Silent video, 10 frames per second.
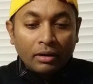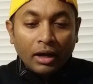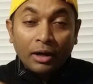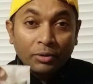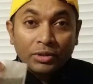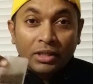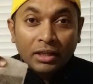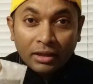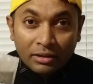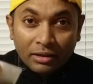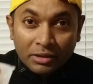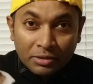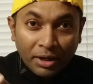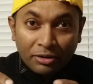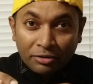I was thinking this is
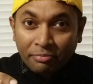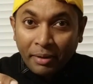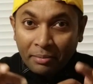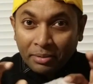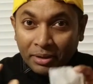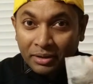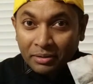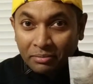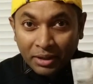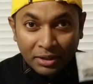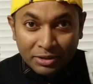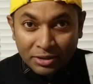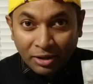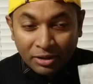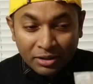made of paper, but it's
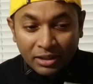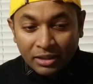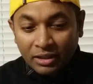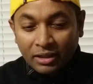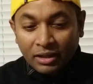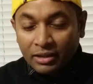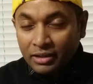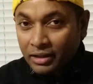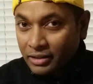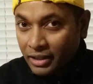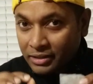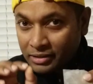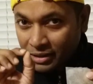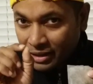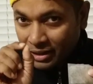not. It
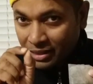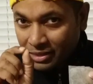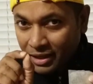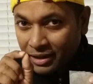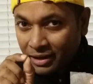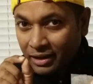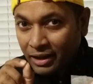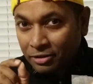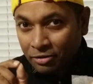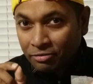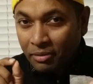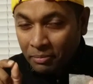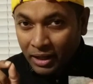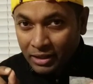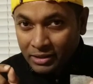contains a thin layer of
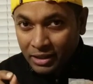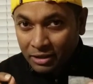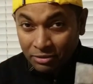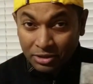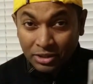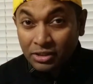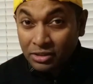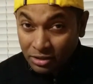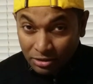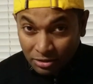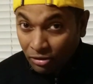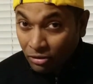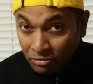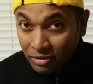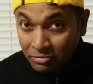plastic which is
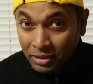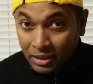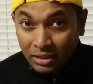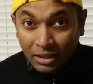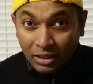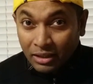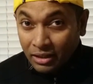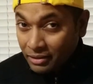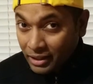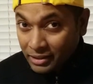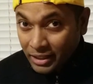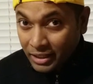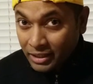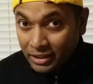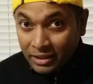dissolvable, they
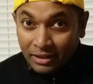say,